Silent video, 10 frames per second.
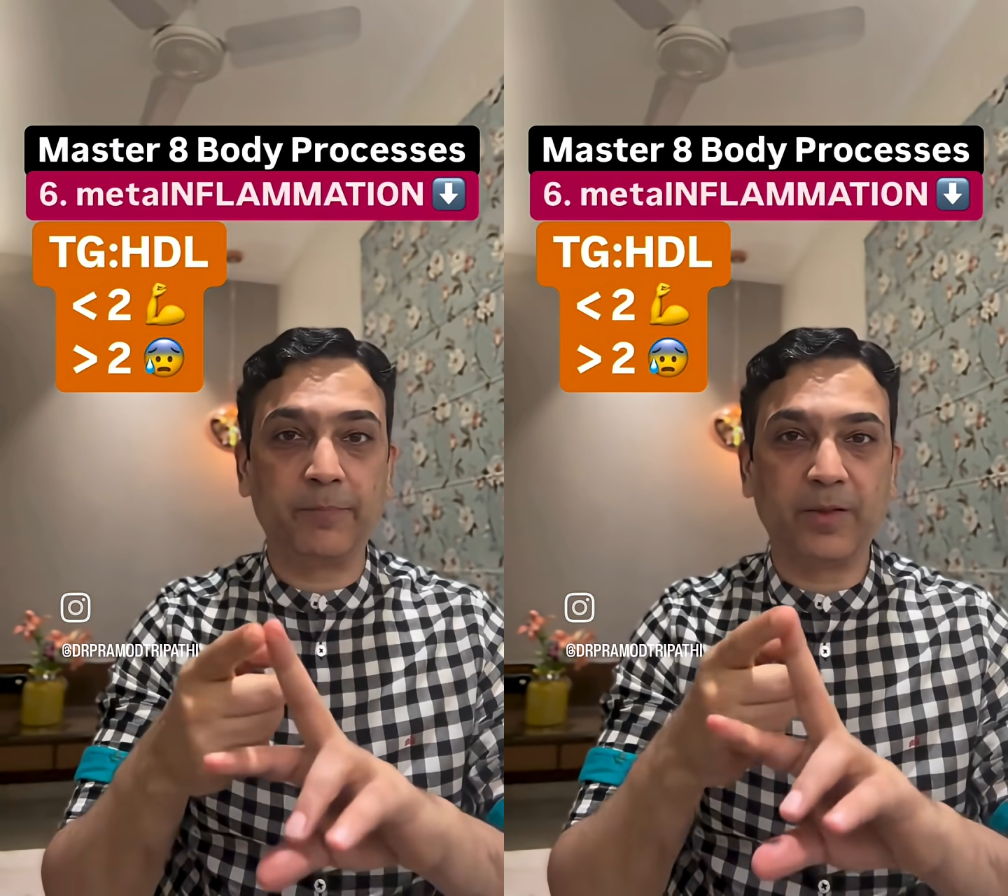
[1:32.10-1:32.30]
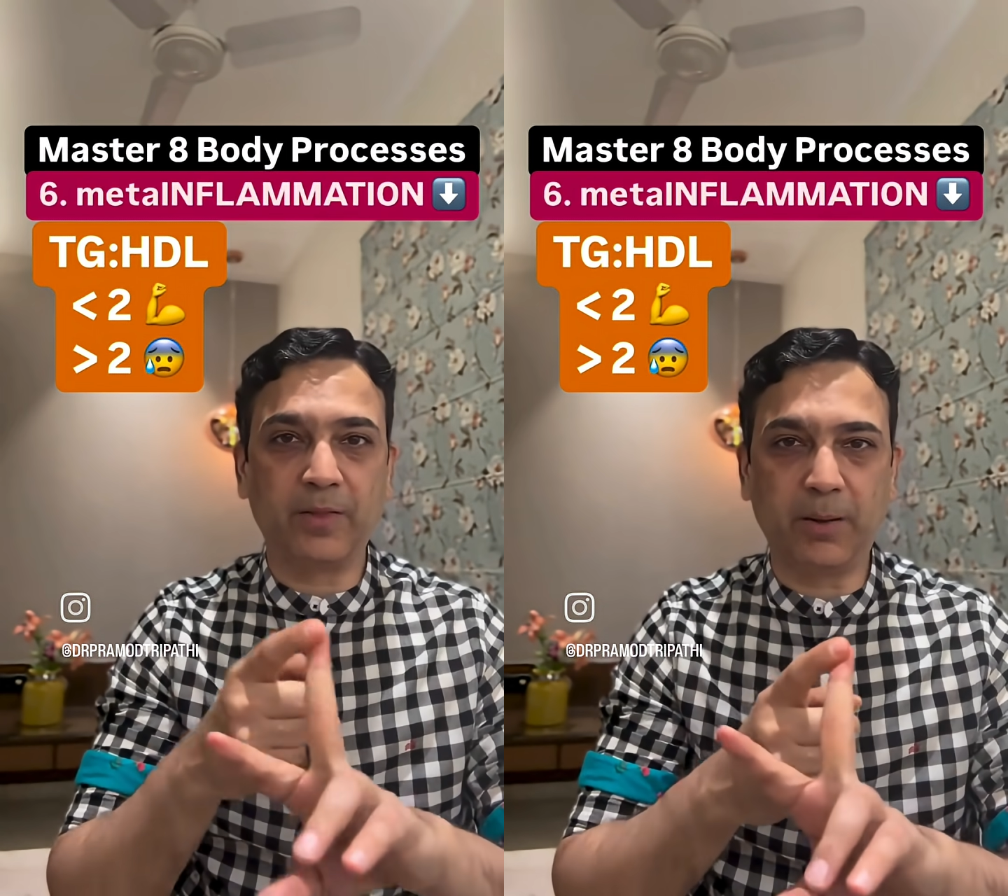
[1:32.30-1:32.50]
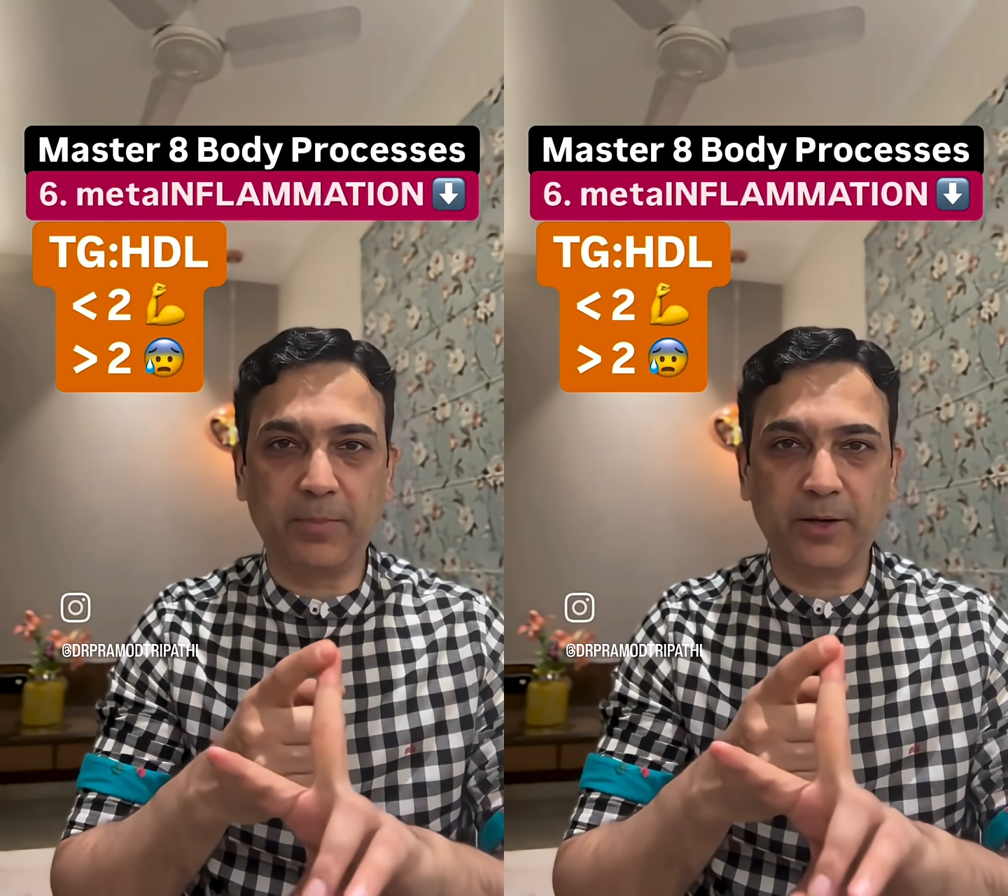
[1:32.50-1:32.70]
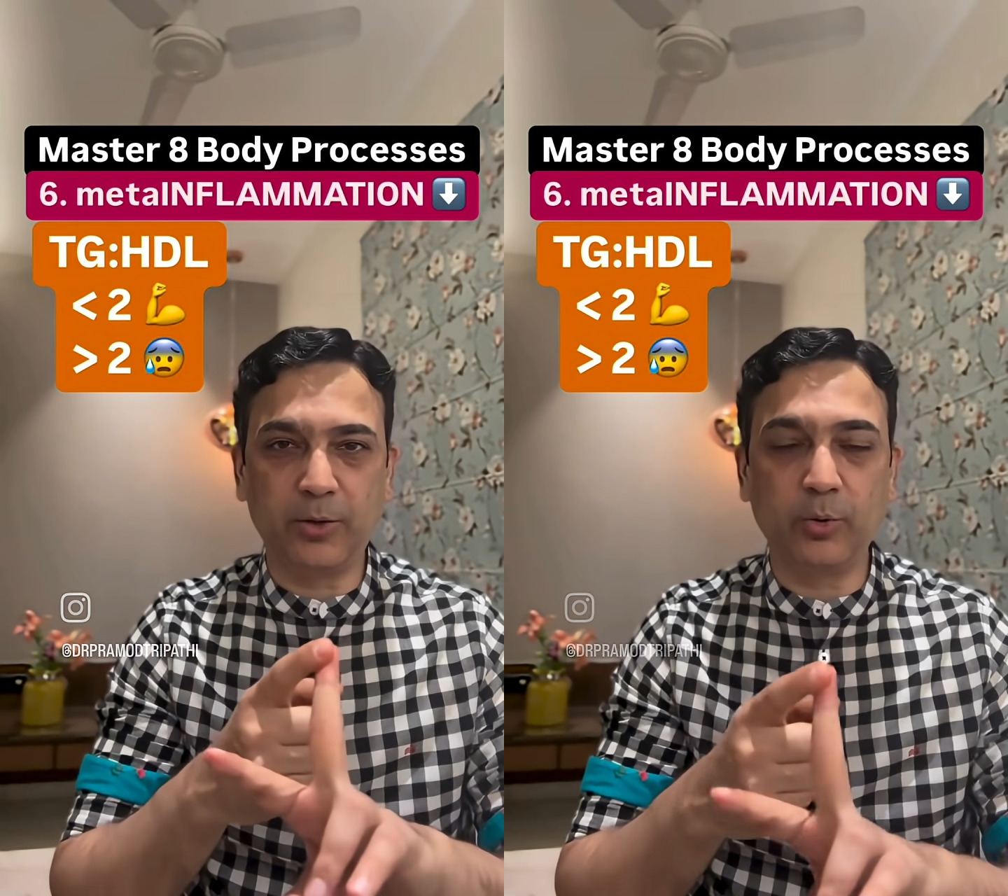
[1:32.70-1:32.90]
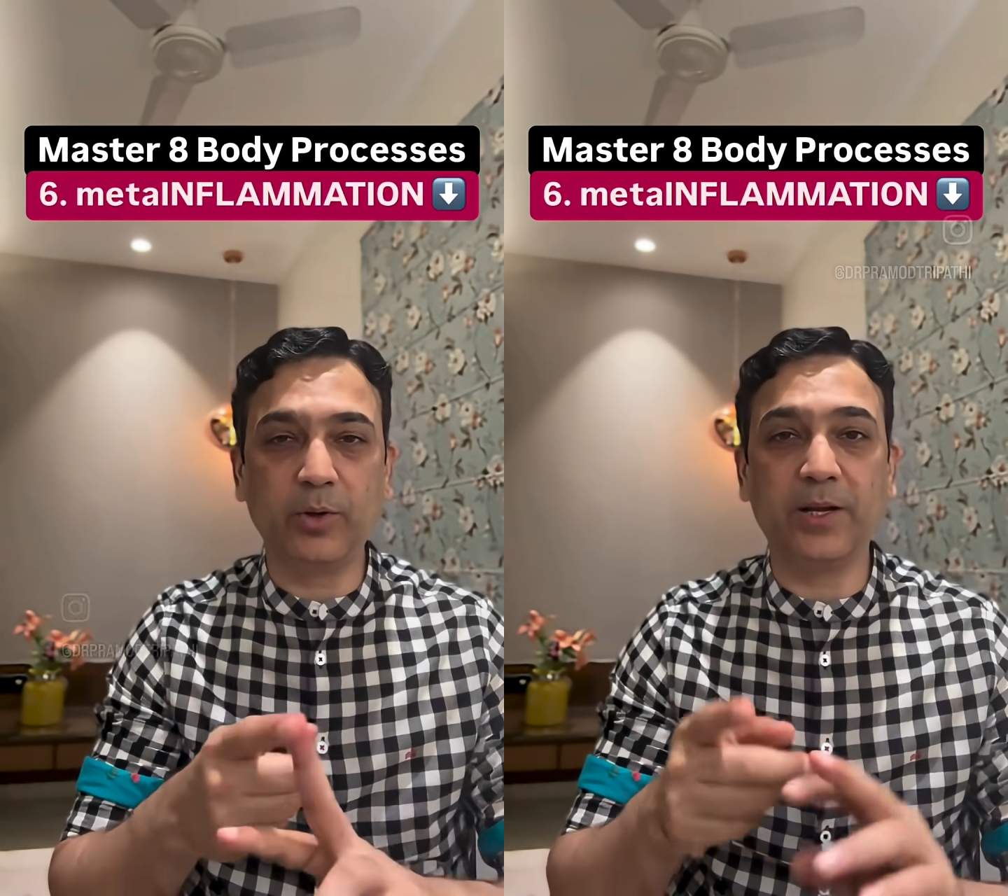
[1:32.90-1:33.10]
Number
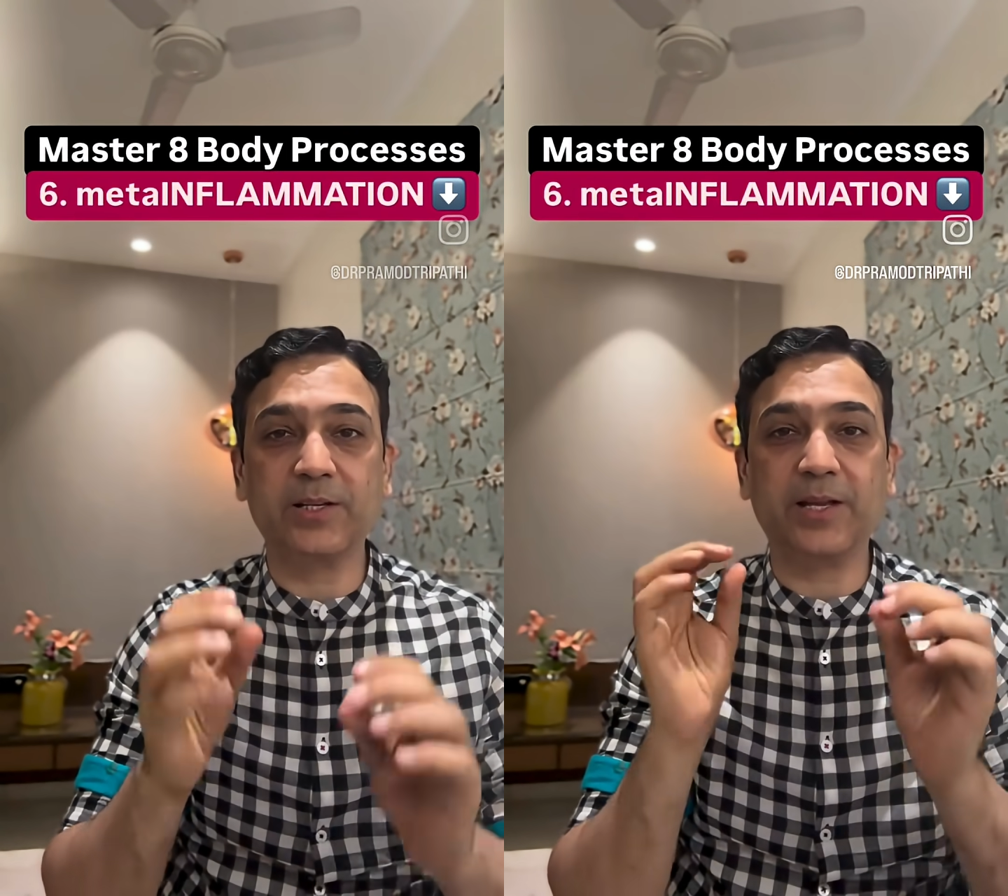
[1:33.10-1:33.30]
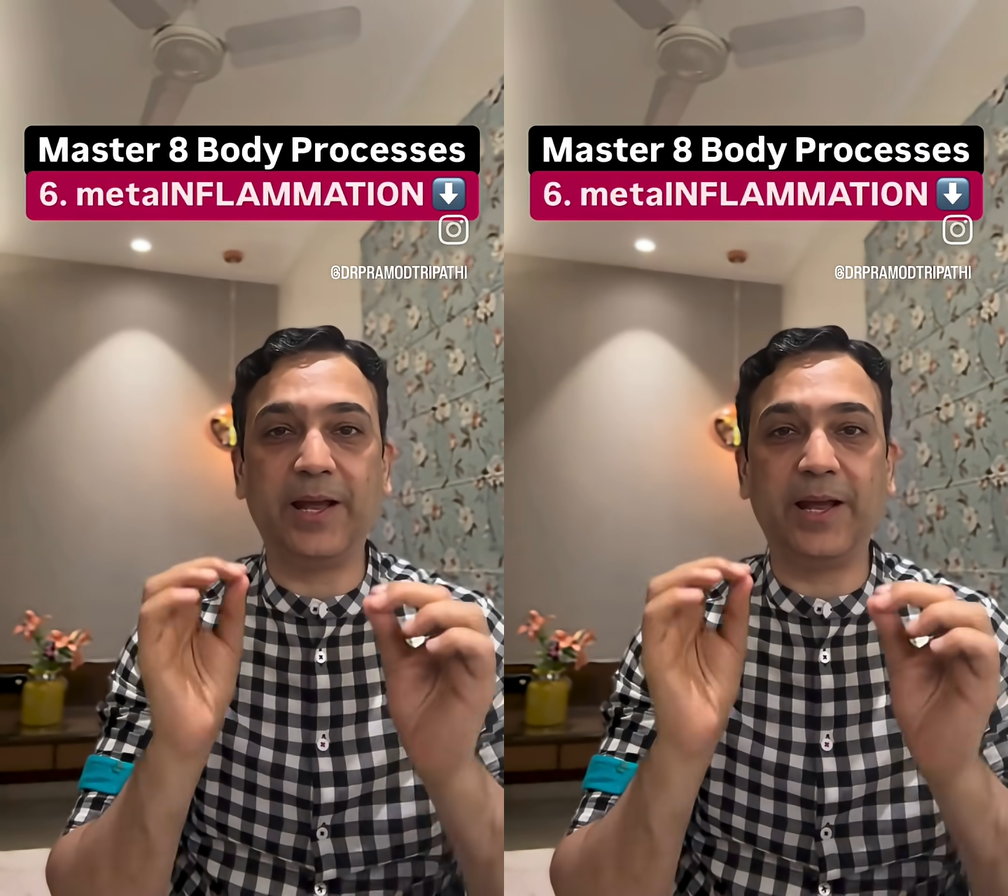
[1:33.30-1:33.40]
two is